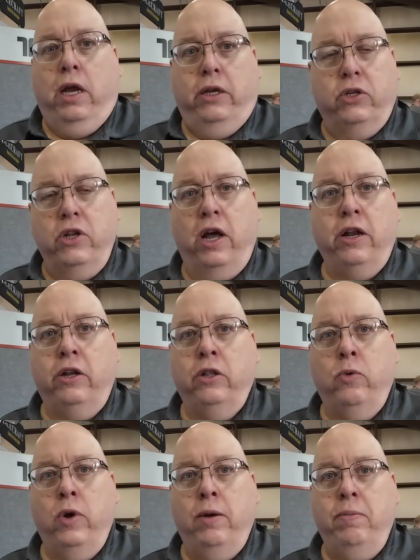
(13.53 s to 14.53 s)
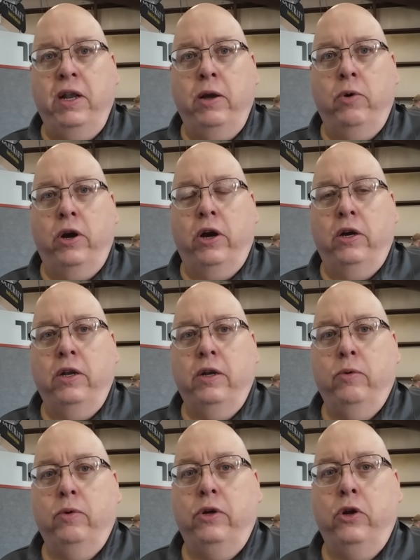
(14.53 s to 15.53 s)
It's not on the web anywhere.
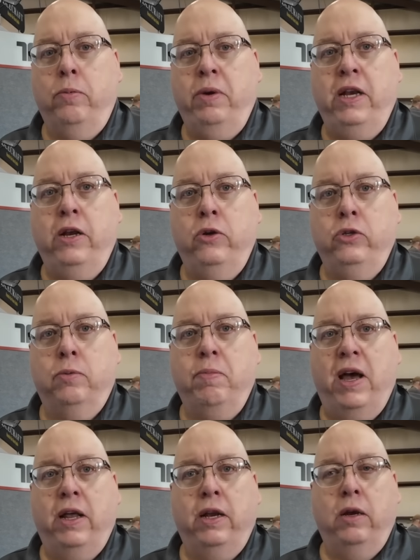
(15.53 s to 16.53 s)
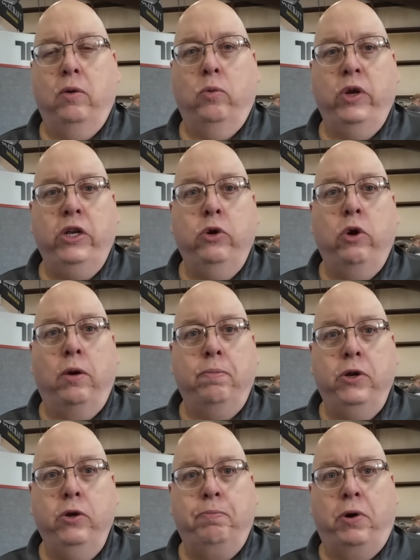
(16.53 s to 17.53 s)
Nobody knows about it. We do our
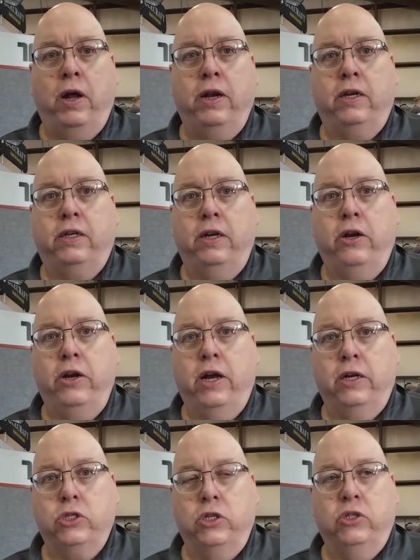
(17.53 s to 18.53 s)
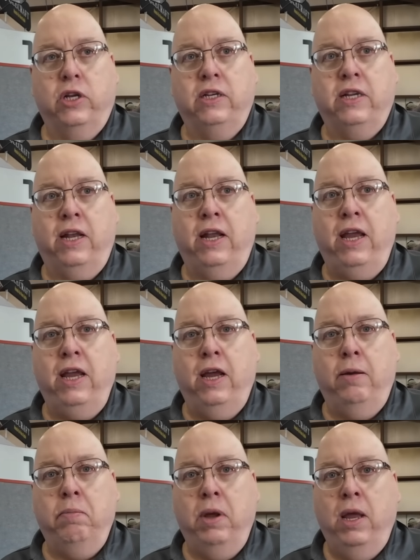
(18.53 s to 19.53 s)
new product introductions at 10
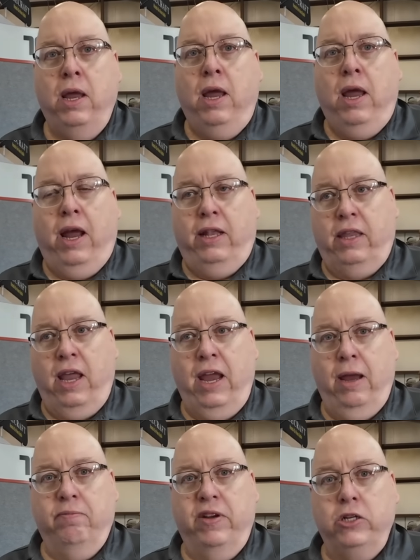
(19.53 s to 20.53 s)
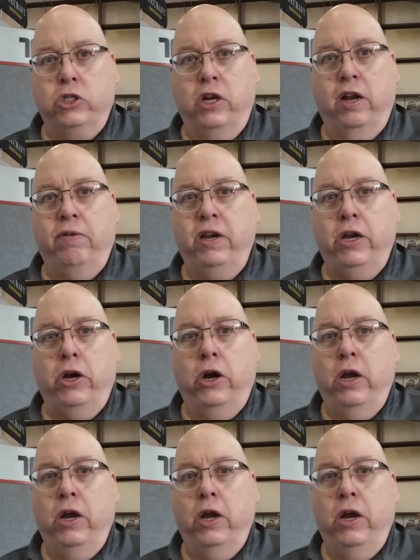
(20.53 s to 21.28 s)
a.m. at the Hamvention every year.